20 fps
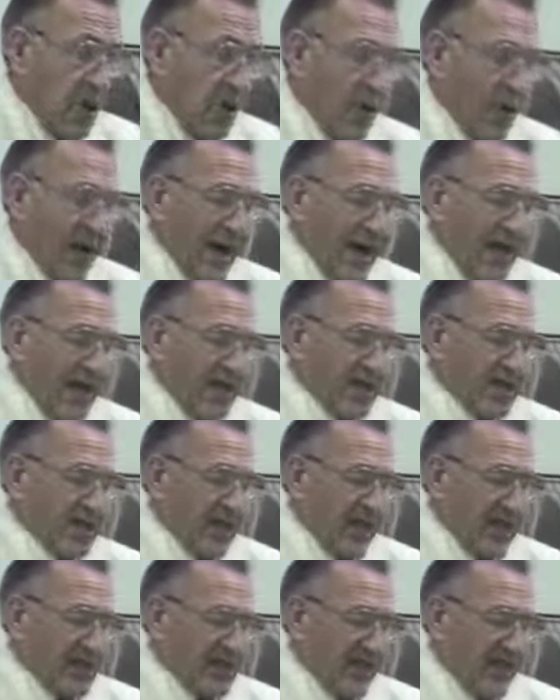Why aren't
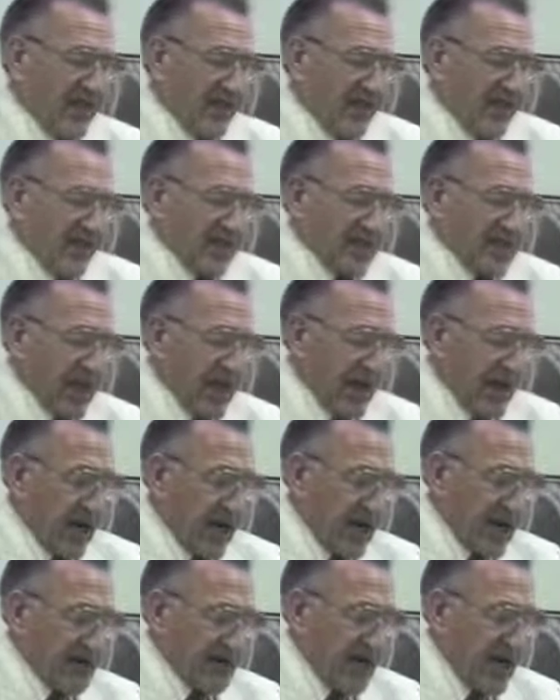states and federal obscenity
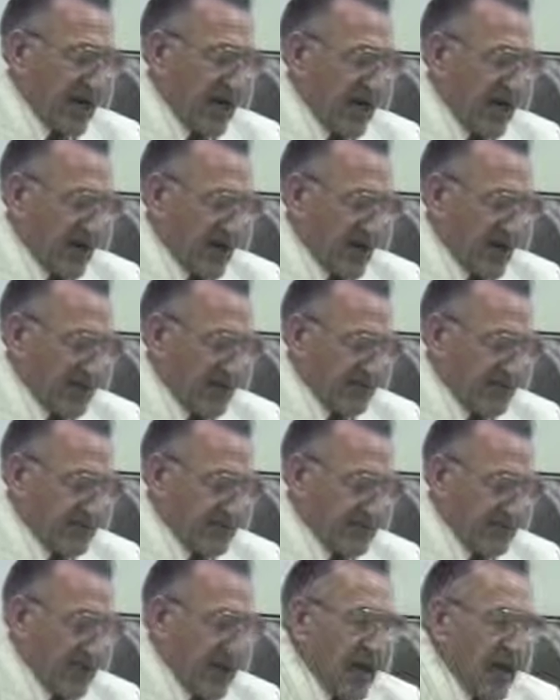laws being enforced?
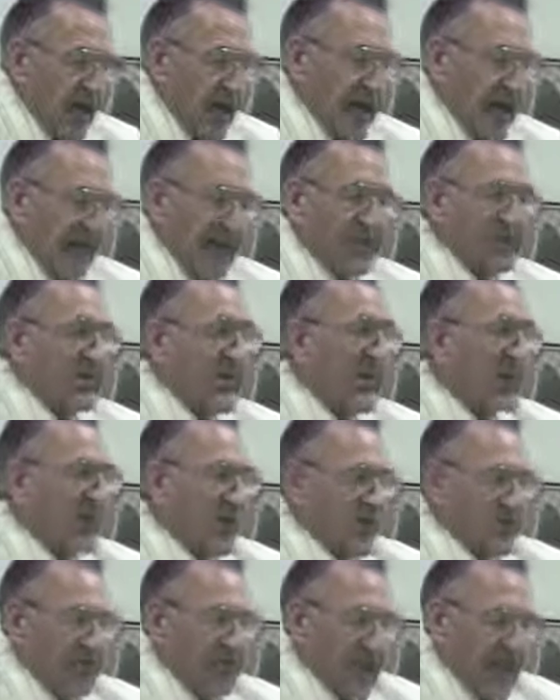I asked that
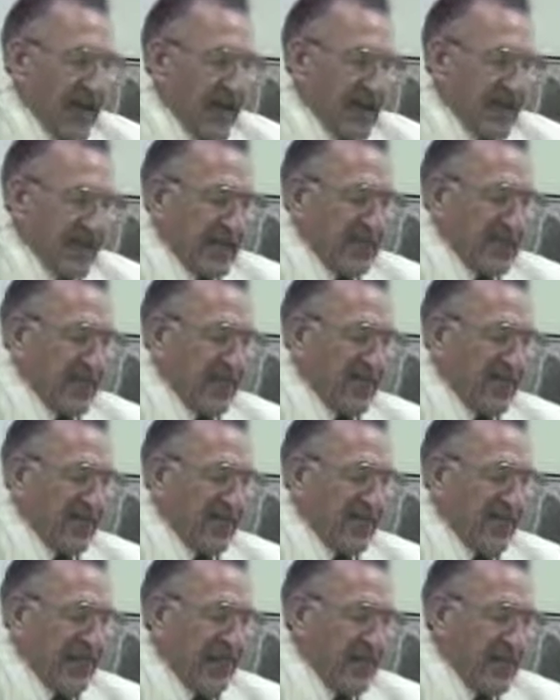question in
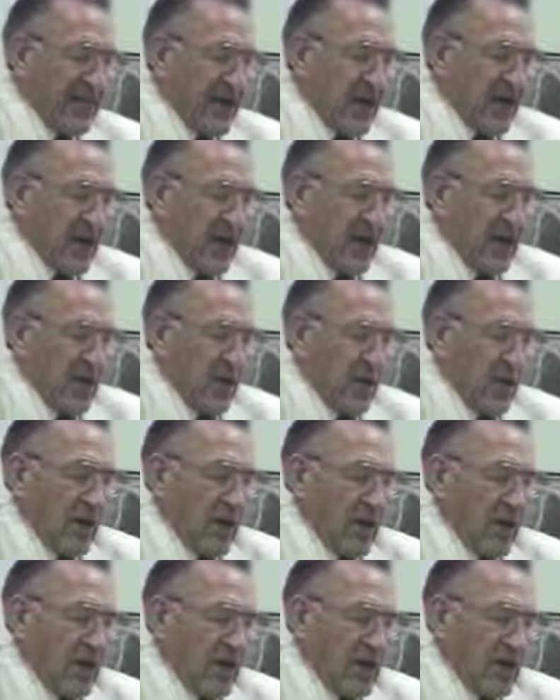1975 in,
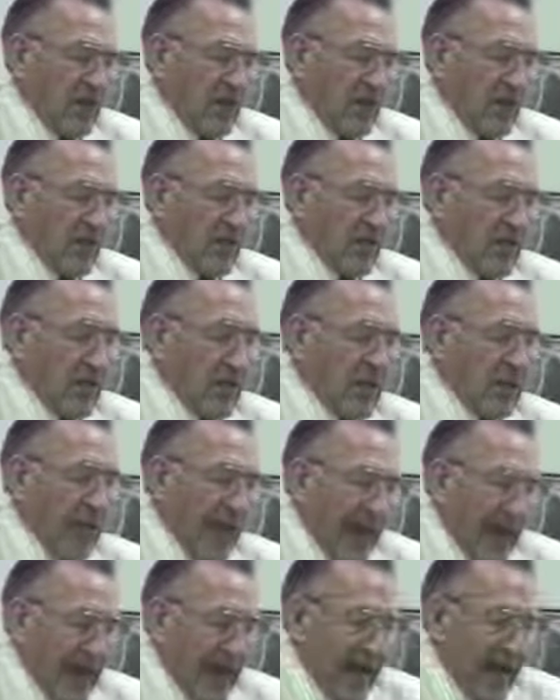in an interview with
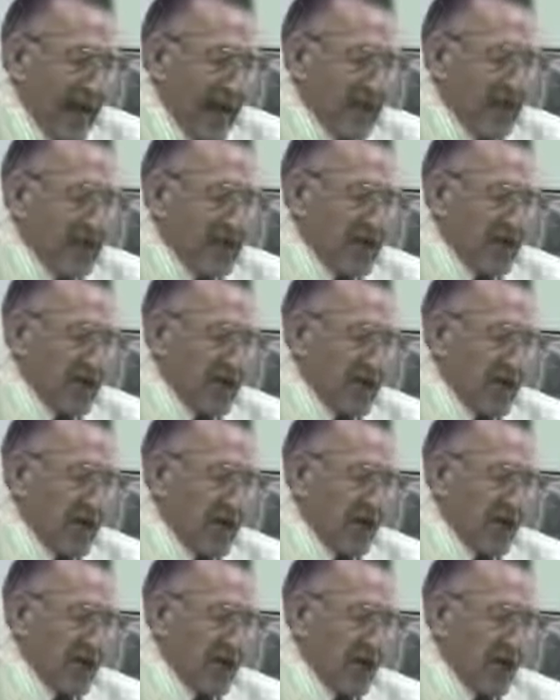Manhattan
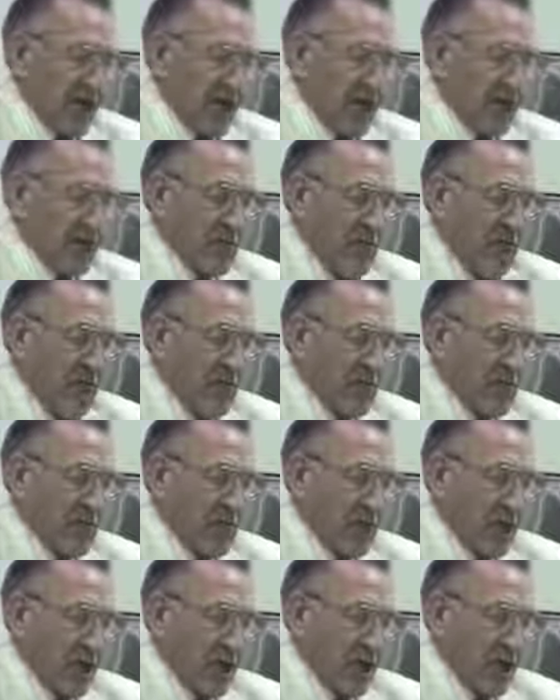District Attorney
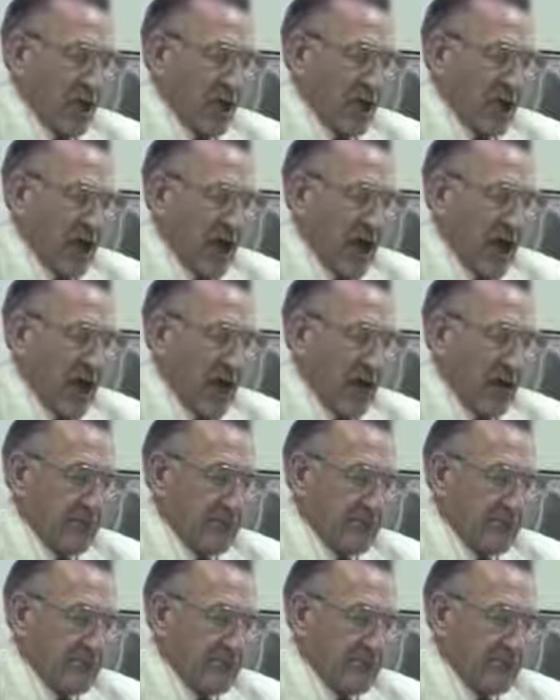Robert Morgenthau